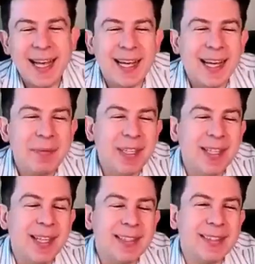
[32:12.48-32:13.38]
I mean
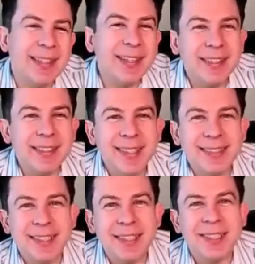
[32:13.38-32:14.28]
that's a that's
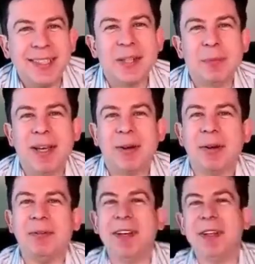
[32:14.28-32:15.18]
a that could be a whole video